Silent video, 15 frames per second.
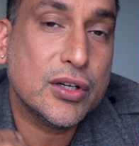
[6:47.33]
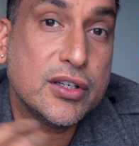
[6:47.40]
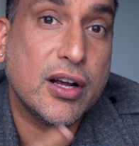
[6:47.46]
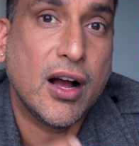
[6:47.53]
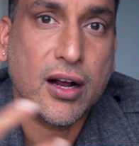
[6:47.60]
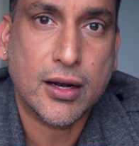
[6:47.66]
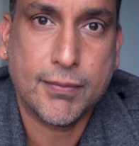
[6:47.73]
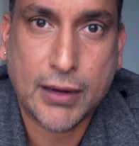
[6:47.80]

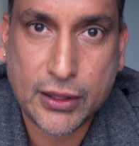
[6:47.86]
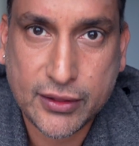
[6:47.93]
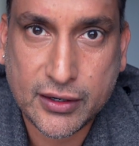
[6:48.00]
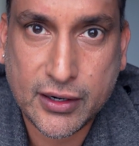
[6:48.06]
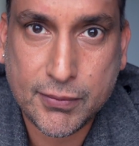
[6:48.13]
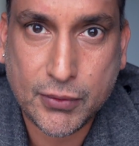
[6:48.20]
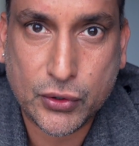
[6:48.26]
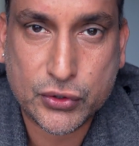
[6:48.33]
talk about
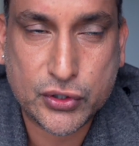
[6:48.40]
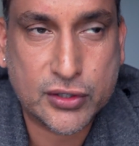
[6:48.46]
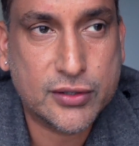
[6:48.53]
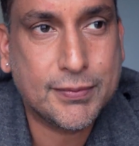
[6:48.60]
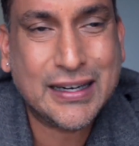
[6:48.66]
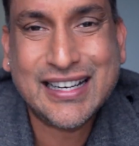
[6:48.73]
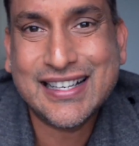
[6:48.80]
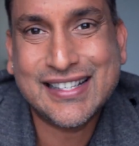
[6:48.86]
their emotions
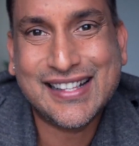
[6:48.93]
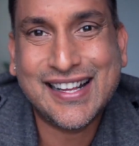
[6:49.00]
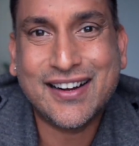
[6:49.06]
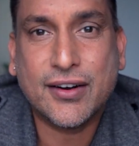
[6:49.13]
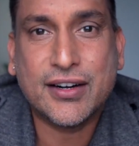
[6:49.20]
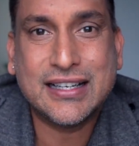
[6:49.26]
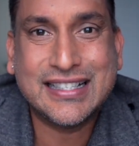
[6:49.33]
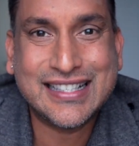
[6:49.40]
because they
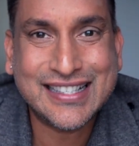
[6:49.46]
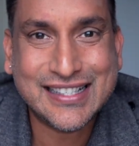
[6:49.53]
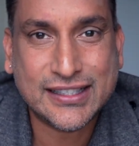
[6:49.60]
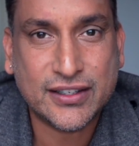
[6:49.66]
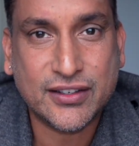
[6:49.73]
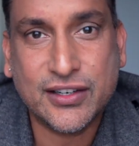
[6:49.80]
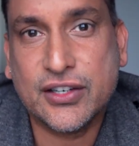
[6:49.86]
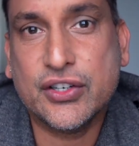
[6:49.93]
are
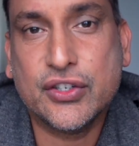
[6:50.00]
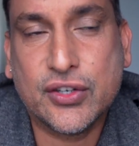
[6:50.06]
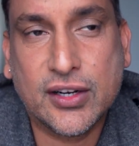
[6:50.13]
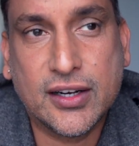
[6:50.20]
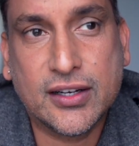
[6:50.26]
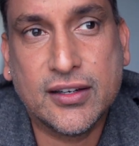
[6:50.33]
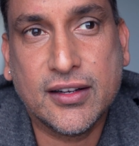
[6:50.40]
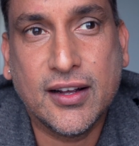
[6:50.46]
discouraged
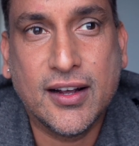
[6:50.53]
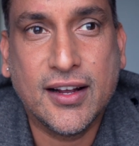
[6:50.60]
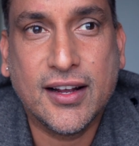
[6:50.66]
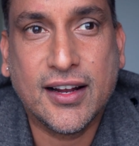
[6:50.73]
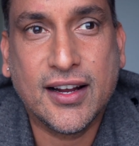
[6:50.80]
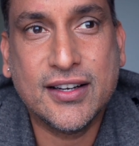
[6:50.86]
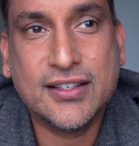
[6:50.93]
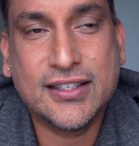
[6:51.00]
in
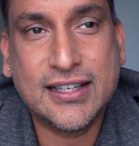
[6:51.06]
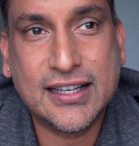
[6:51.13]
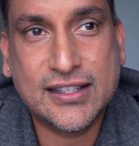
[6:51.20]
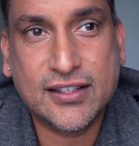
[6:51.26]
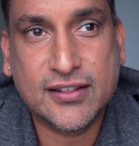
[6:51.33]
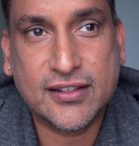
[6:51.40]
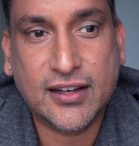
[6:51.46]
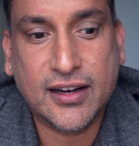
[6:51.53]
today's
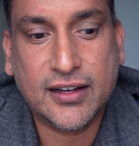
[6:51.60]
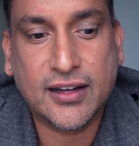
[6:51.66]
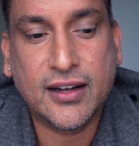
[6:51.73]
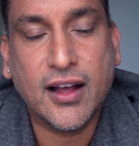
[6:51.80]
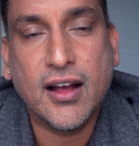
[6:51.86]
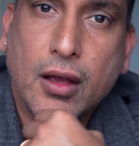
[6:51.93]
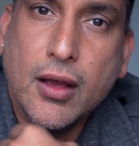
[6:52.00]
society.